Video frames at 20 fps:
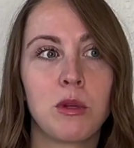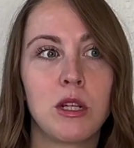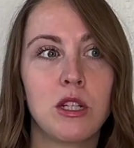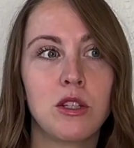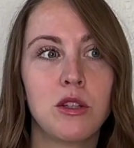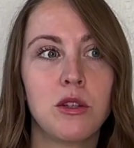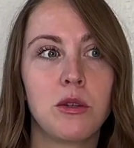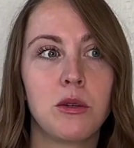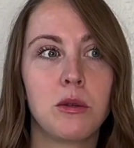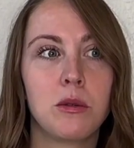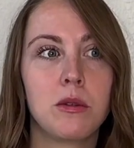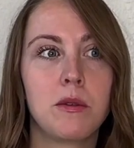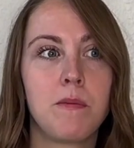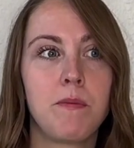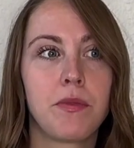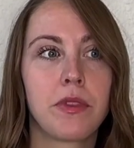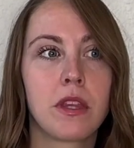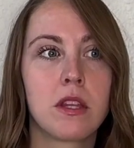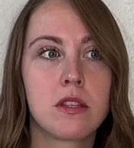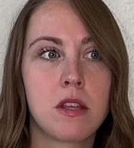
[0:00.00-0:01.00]
do.
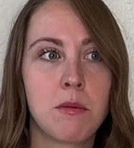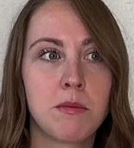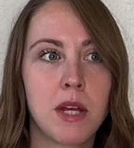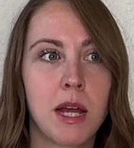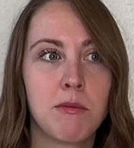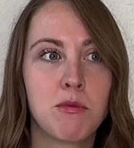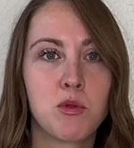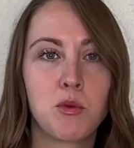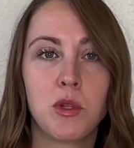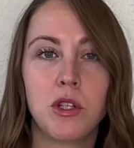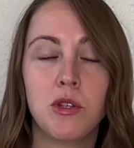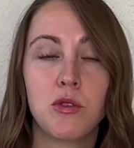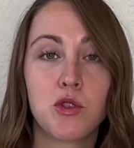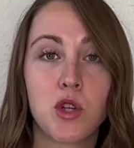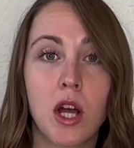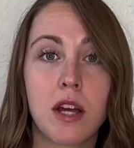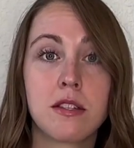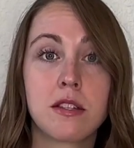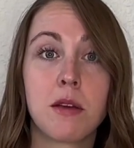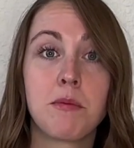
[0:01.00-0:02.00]
Sometimes when you
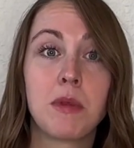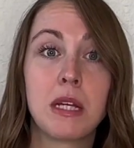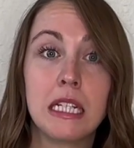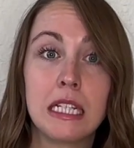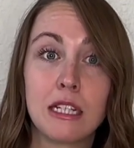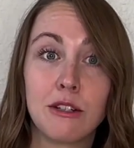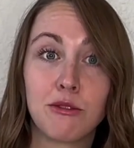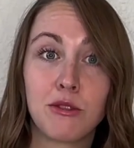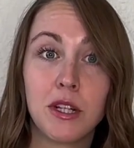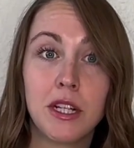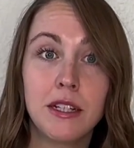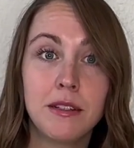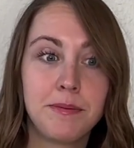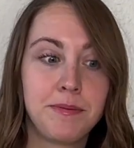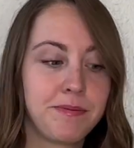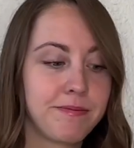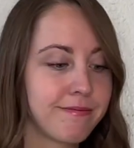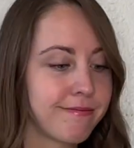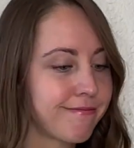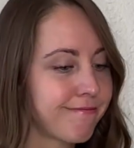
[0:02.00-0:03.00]
try something different,
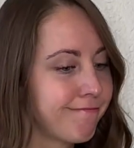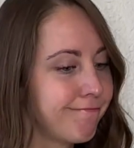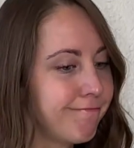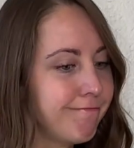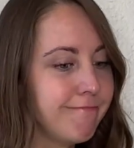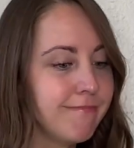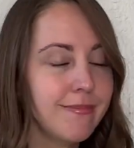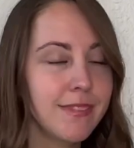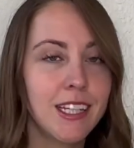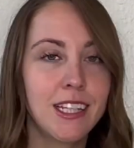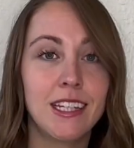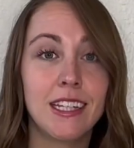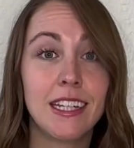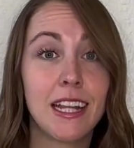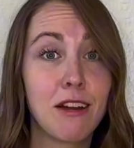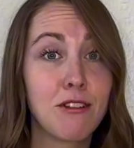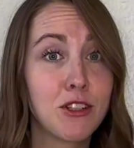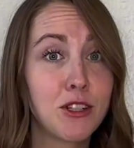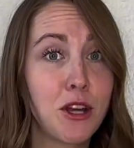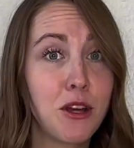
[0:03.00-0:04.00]
you
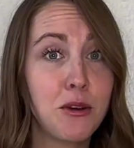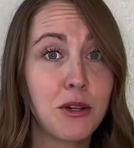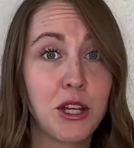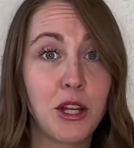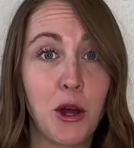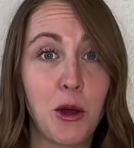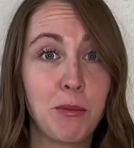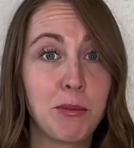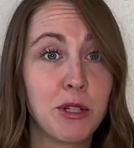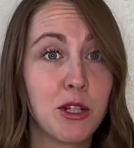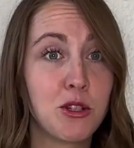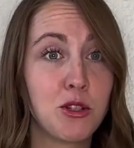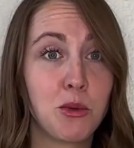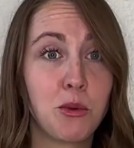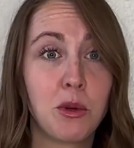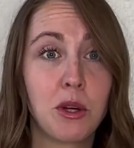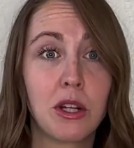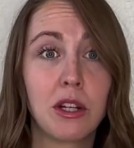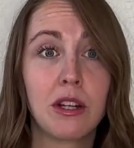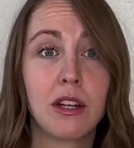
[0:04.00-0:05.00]
never know, it could open a
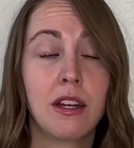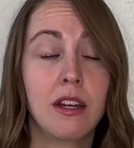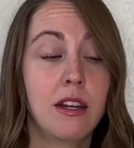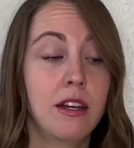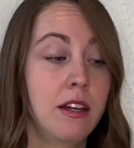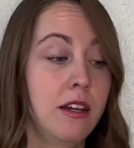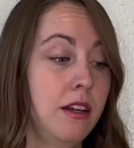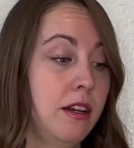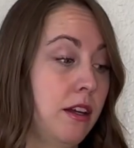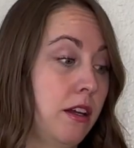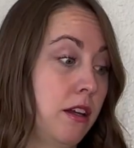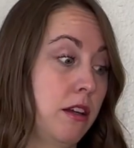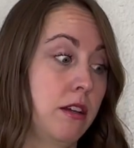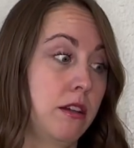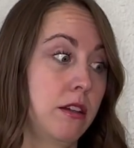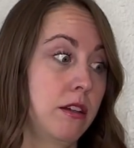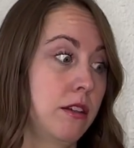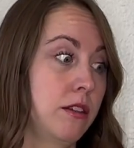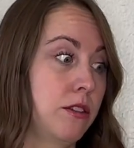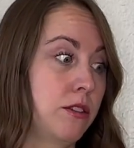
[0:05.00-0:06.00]
door
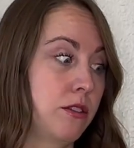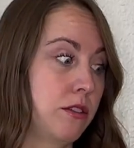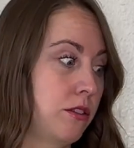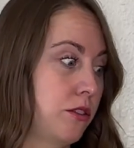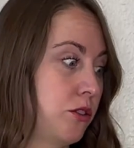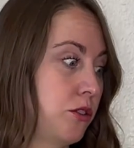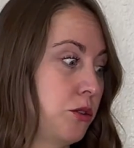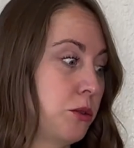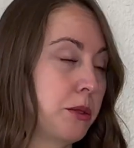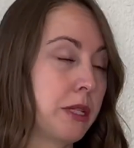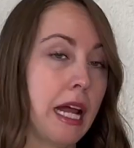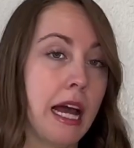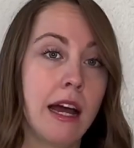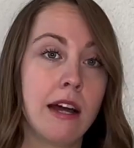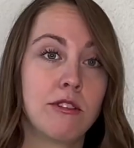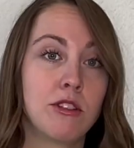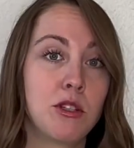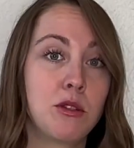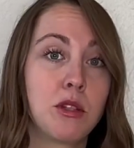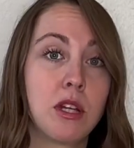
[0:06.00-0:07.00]
to an
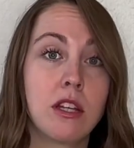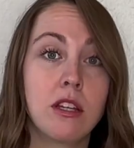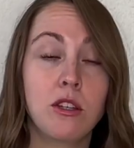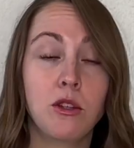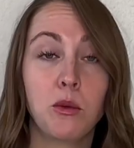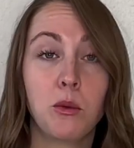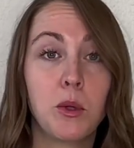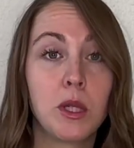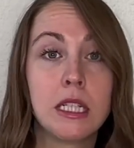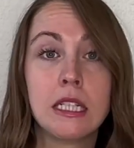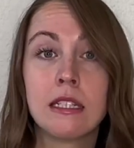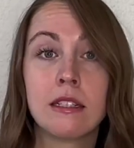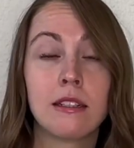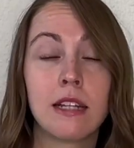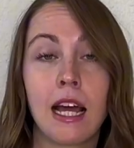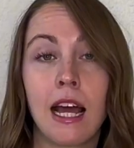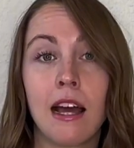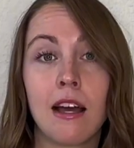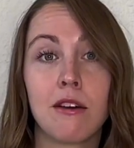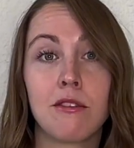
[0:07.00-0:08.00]
avenue that you wouldn't
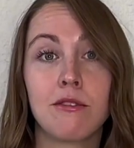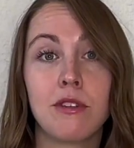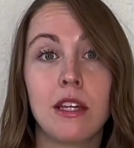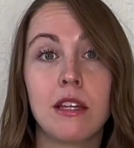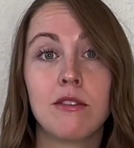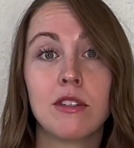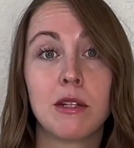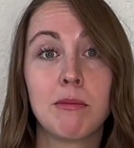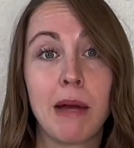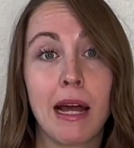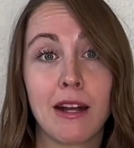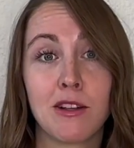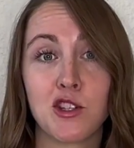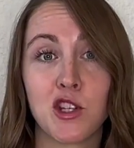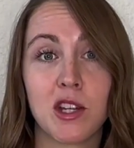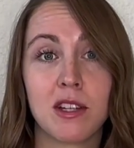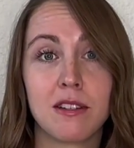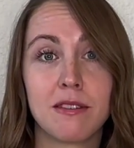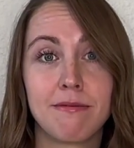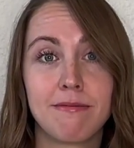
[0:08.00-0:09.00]
have even
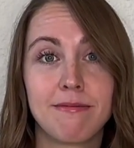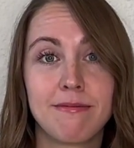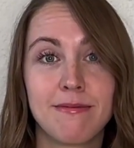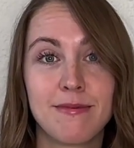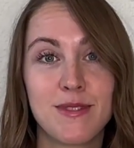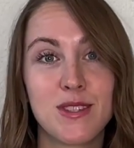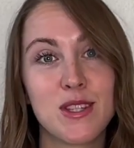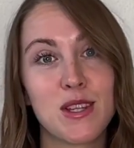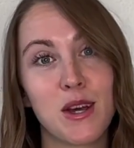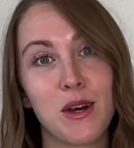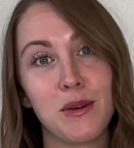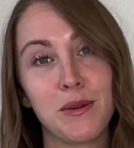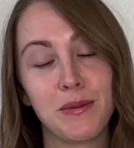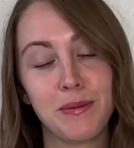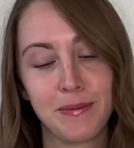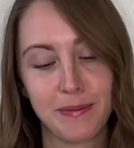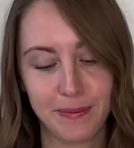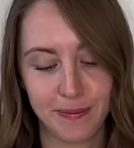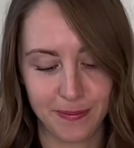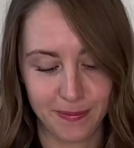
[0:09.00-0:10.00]
imagined. So
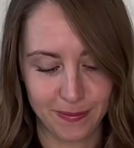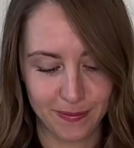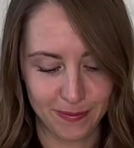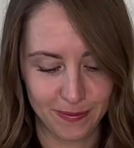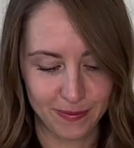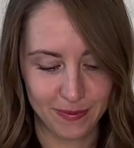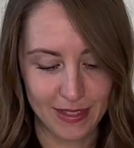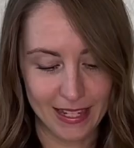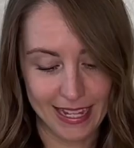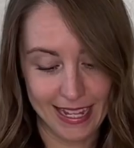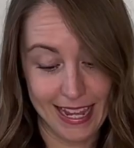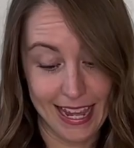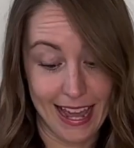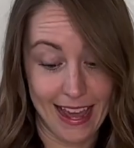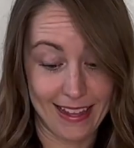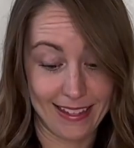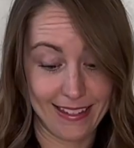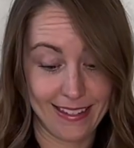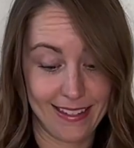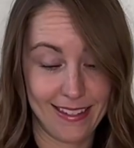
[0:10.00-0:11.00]

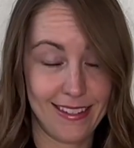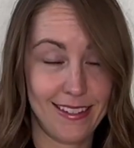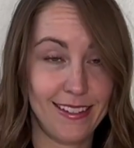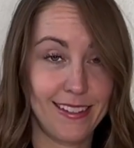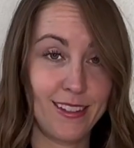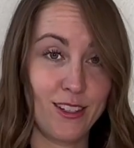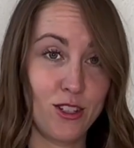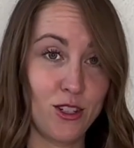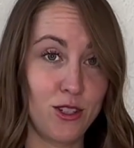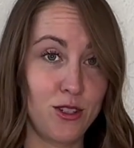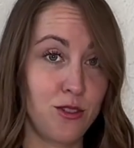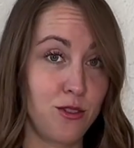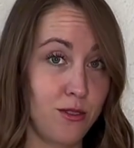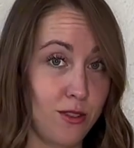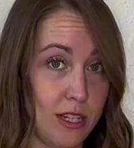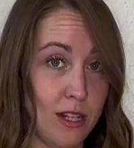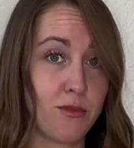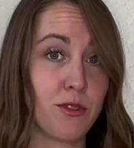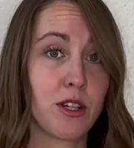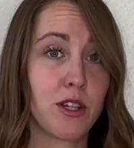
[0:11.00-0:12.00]
yes,
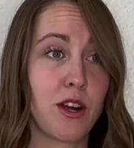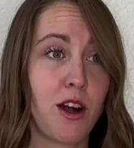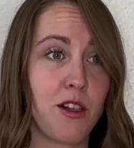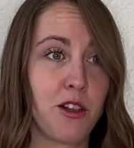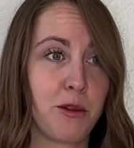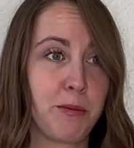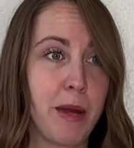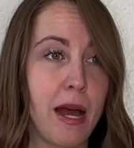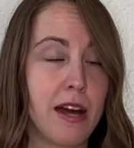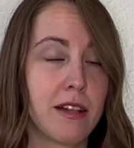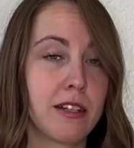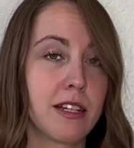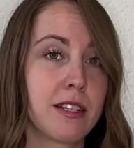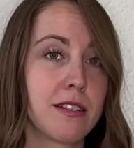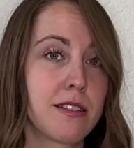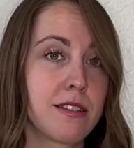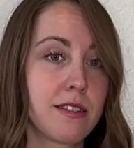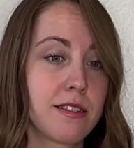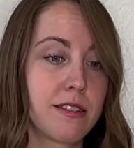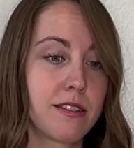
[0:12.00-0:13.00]
different color
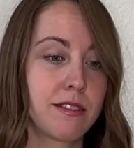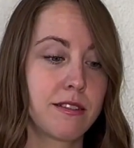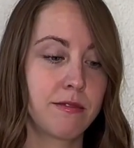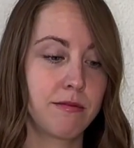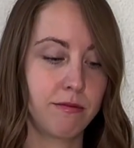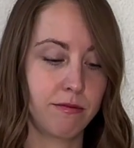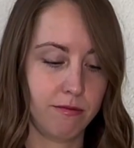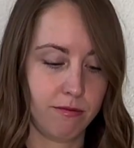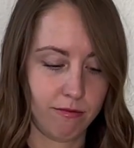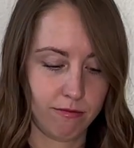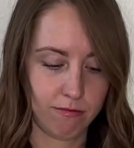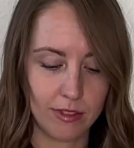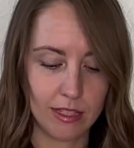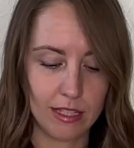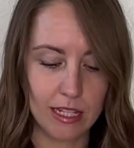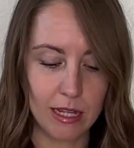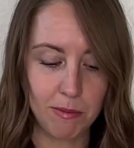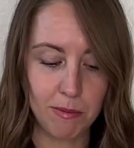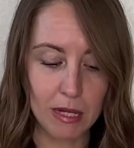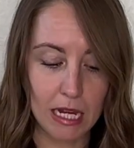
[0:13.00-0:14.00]
palettes.
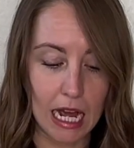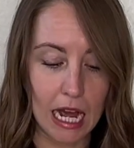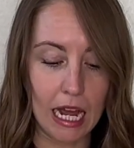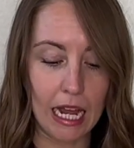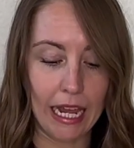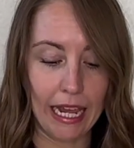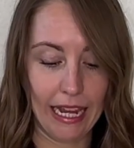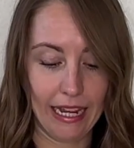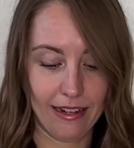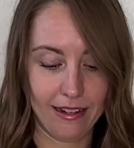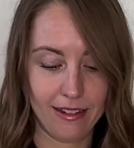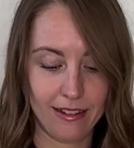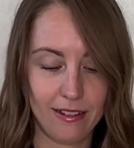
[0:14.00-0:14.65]
Tip 9.